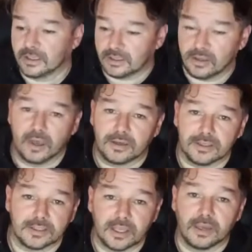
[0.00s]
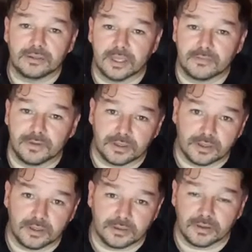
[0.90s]
not as a get out jail free
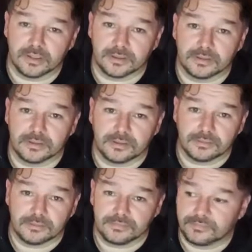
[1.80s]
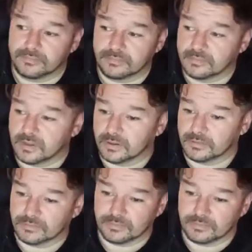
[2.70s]
card because, you know,